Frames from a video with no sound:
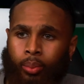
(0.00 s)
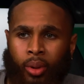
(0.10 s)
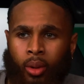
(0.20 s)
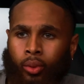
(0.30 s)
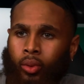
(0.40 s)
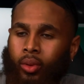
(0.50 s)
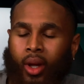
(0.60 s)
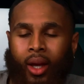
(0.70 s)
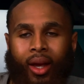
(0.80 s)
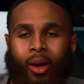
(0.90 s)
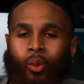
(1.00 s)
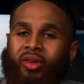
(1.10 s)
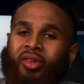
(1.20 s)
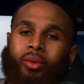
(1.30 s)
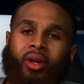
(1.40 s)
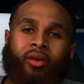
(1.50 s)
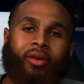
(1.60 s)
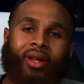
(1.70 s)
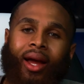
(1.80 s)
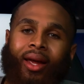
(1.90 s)
People, and we so
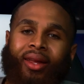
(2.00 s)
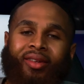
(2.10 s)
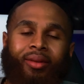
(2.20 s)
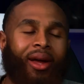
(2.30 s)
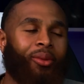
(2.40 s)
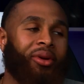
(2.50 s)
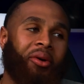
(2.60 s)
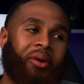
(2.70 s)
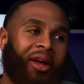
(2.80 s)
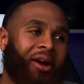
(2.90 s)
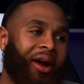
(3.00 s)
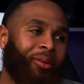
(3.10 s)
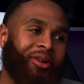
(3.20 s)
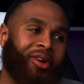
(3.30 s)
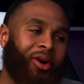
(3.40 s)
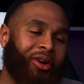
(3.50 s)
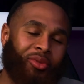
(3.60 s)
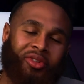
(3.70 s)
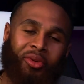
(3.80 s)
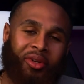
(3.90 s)
different. Like it seemed like we don't care how we talk.
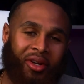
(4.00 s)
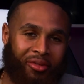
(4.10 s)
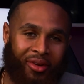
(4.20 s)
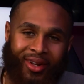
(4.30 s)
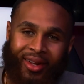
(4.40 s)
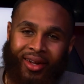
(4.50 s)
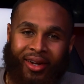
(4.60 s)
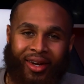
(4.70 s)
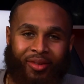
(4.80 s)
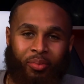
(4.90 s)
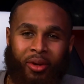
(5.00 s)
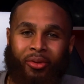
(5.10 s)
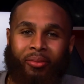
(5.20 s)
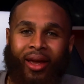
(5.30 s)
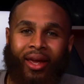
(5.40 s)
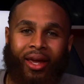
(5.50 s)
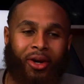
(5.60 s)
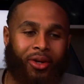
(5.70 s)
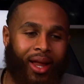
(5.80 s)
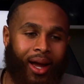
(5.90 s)
We so different because people may
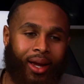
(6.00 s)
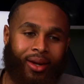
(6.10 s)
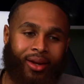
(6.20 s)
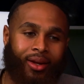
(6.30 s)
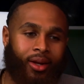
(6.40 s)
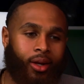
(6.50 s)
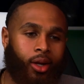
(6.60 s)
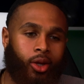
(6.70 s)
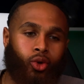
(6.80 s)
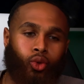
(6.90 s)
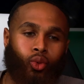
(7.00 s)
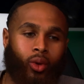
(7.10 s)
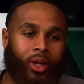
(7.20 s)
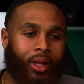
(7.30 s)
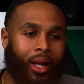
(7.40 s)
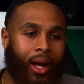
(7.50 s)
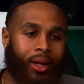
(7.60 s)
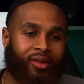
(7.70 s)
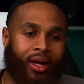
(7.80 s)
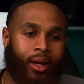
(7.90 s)
hear like you really
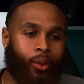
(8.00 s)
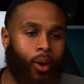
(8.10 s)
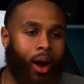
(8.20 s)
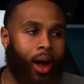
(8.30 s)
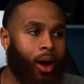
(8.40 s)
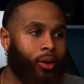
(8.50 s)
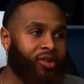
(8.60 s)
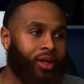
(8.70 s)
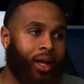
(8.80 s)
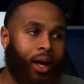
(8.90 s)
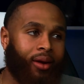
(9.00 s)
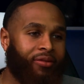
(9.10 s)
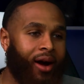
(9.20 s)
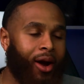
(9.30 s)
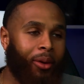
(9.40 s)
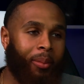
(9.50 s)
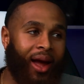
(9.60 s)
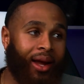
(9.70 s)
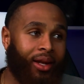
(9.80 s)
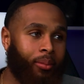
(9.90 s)
like taking rounds and like firing
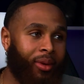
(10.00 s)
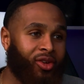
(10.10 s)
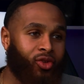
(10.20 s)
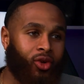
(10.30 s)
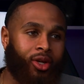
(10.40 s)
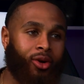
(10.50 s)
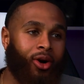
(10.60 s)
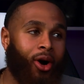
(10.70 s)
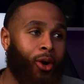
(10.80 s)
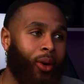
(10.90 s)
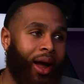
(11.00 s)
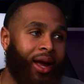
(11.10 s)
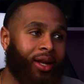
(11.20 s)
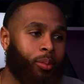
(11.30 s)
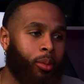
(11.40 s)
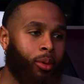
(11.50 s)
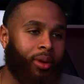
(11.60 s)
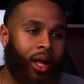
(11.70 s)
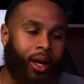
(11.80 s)
back and administering your own aid, and people be